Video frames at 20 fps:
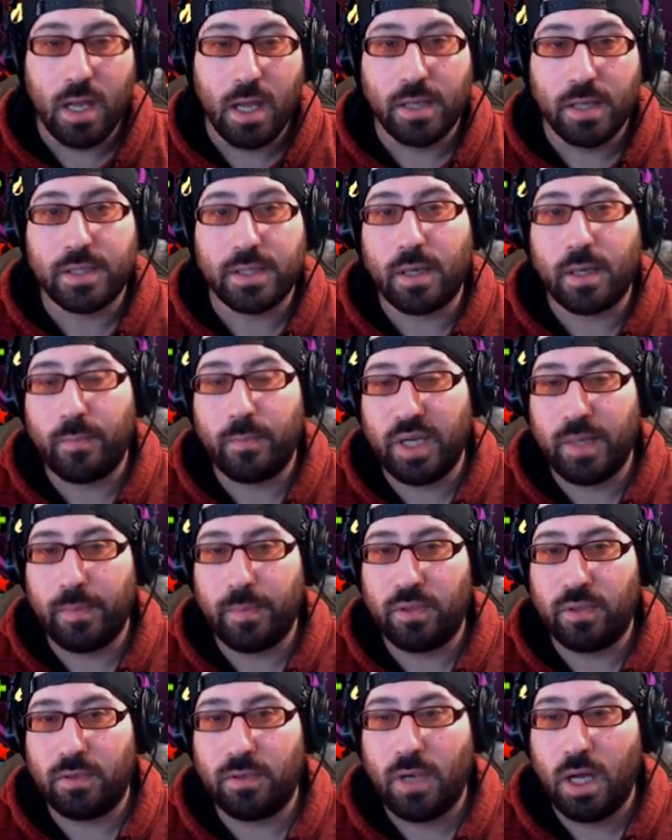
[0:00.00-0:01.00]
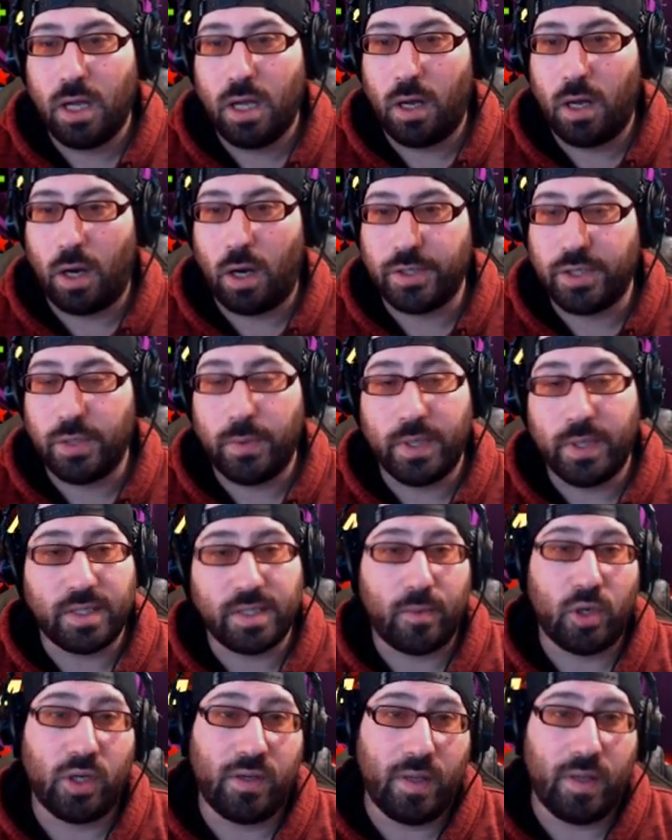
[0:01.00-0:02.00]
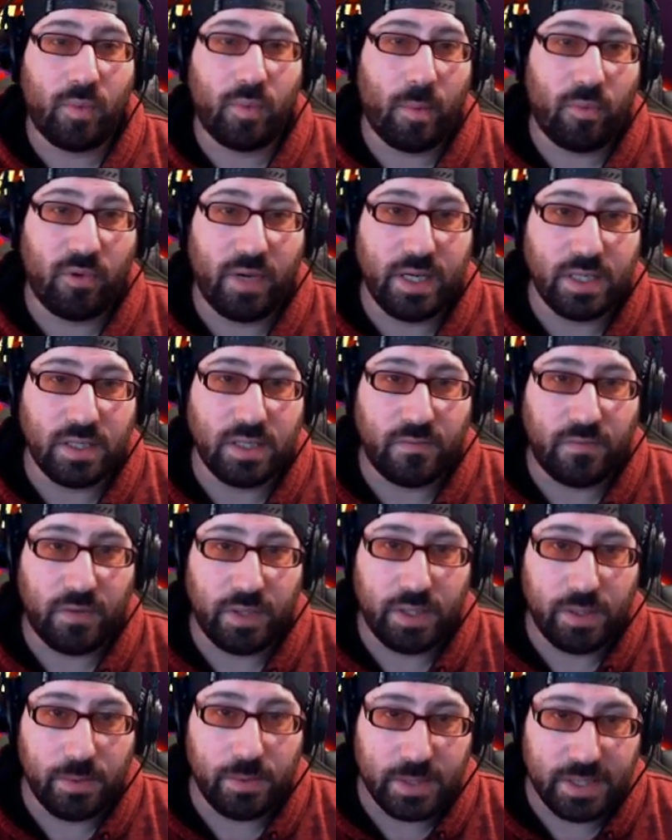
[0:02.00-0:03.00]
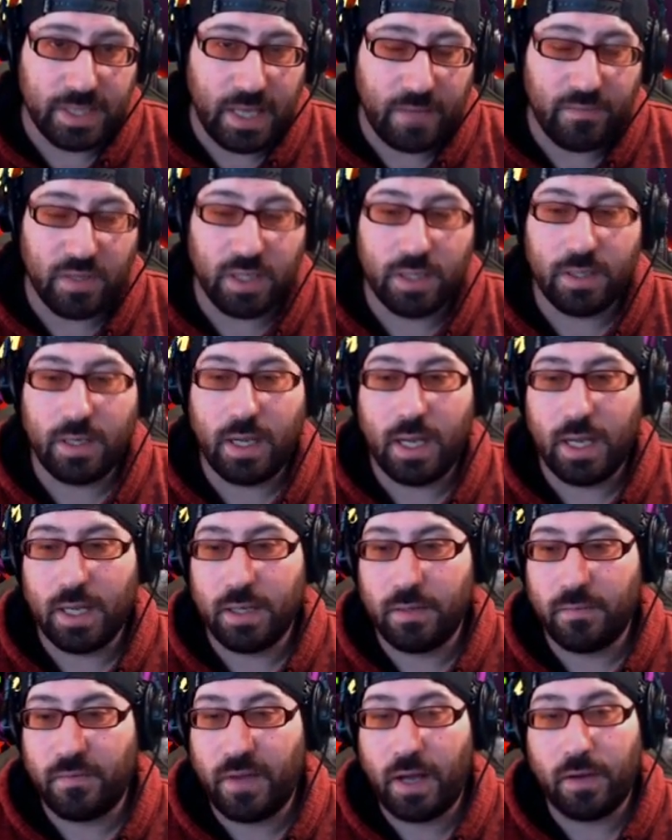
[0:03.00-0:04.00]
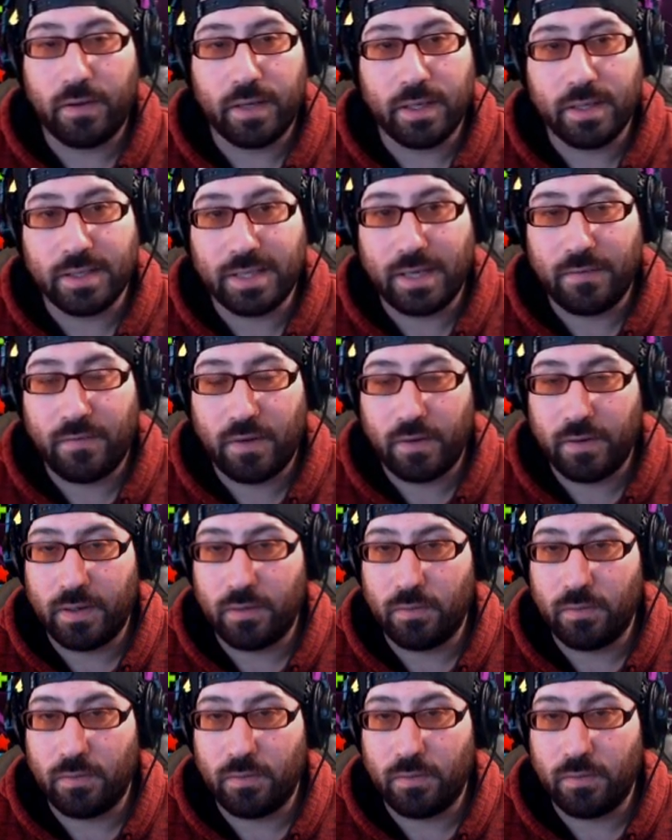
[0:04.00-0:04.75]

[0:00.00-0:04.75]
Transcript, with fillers: some people are doing some early preparation for U seven, and Falcon is a very